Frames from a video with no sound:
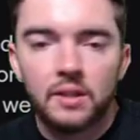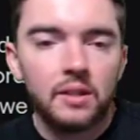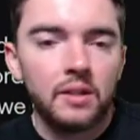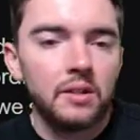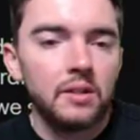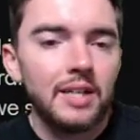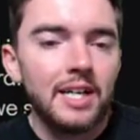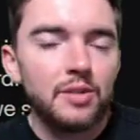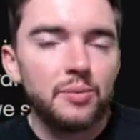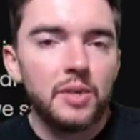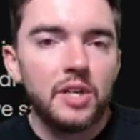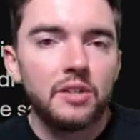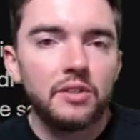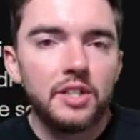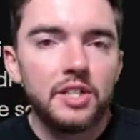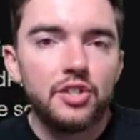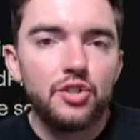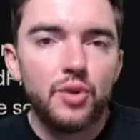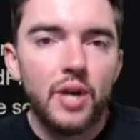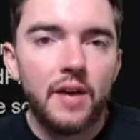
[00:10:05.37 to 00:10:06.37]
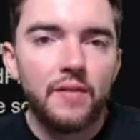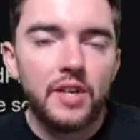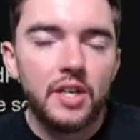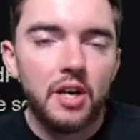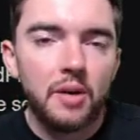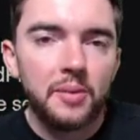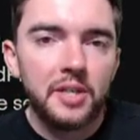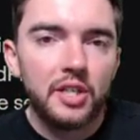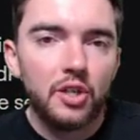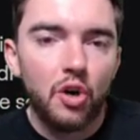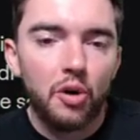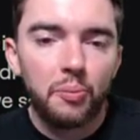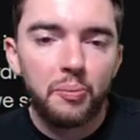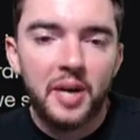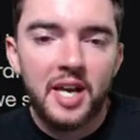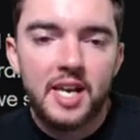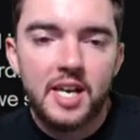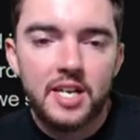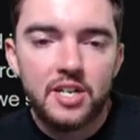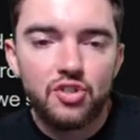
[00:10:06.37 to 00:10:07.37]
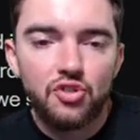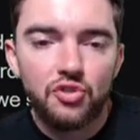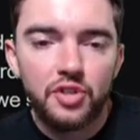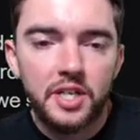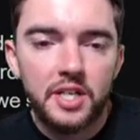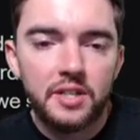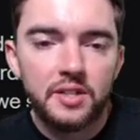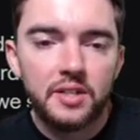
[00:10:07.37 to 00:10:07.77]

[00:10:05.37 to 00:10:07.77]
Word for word: Last but not least, you have a company called Pagely.